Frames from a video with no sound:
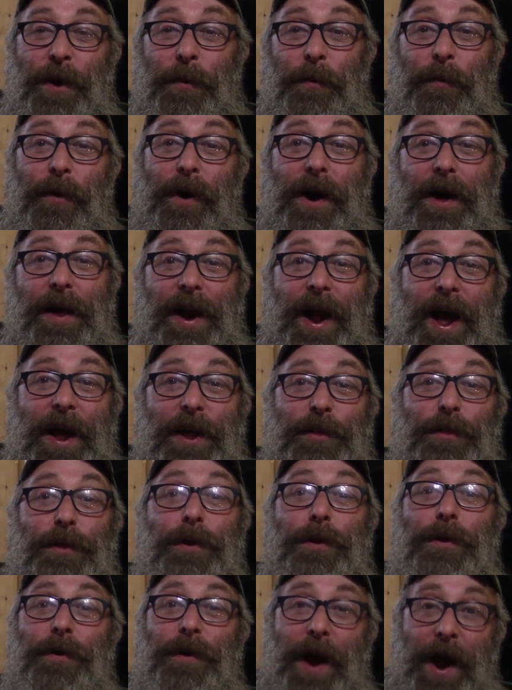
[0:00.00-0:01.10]
What I
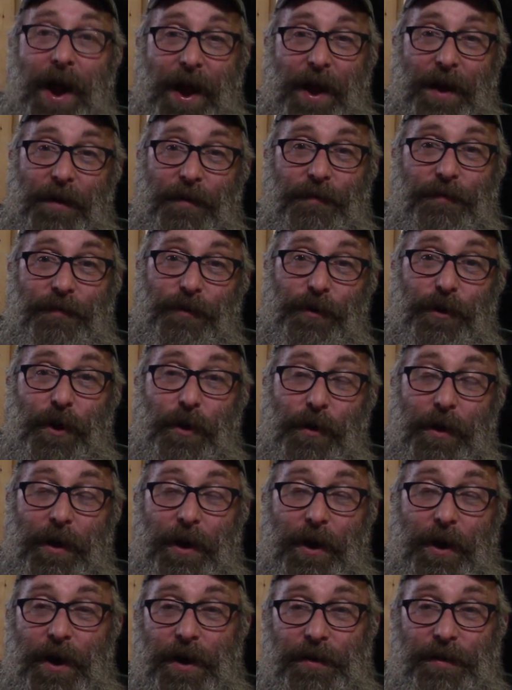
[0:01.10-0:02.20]
do have
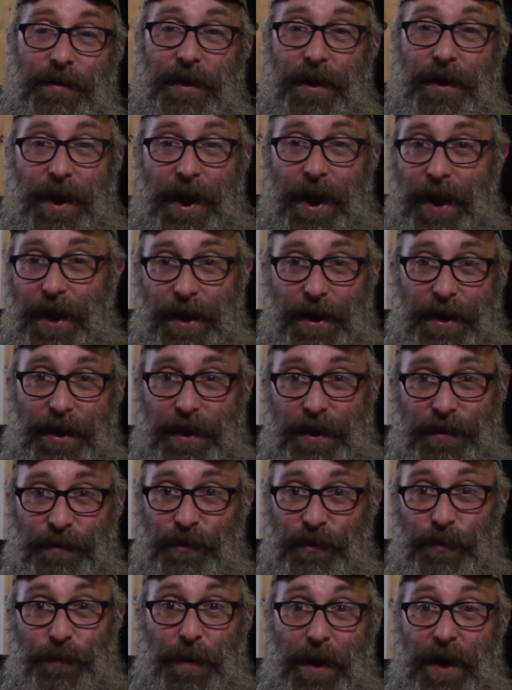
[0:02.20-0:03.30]
going on today,
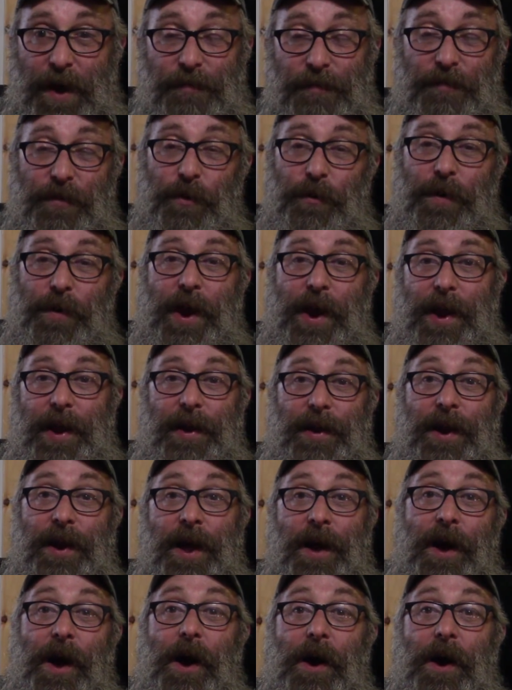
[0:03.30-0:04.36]
in spite of the rain,